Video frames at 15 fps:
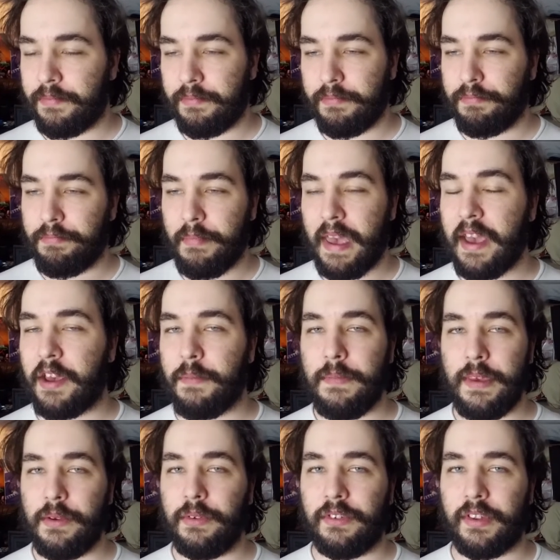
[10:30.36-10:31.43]
make
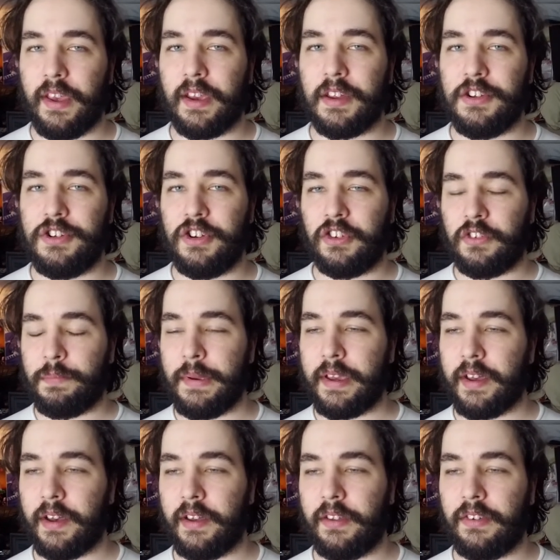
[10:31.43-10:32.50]
music just
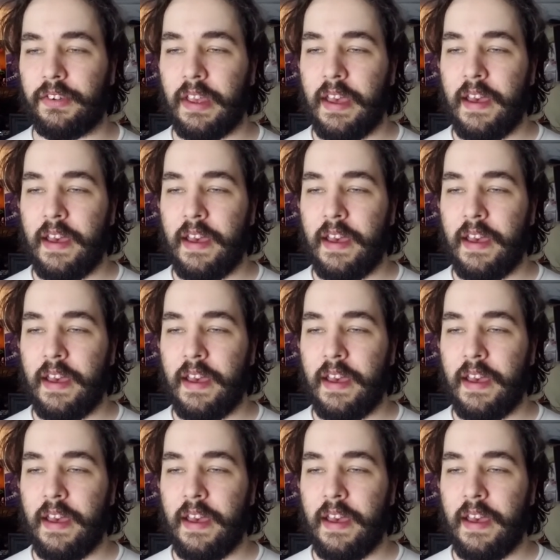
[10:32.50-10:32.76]
because